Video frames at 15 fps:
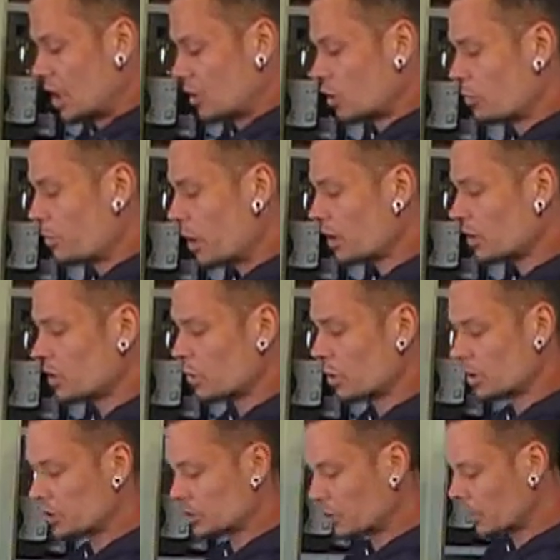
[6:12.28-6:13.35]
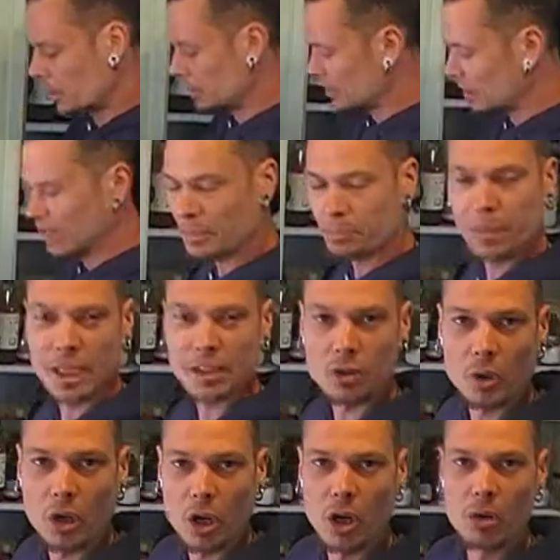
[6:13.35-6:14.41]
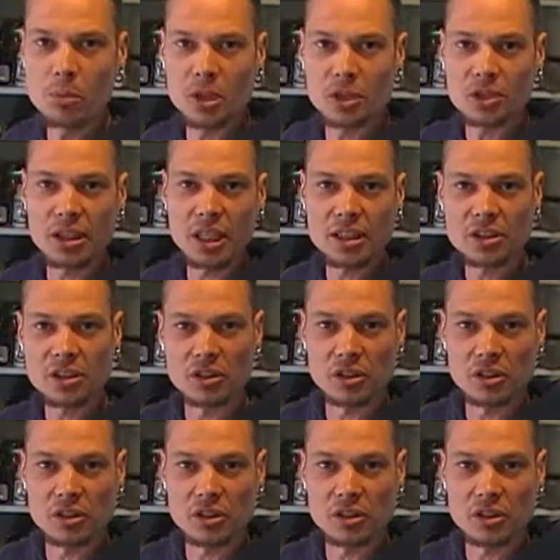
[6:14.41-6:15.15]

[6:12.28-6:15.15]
Your body's always trying to get back to a homeostasis,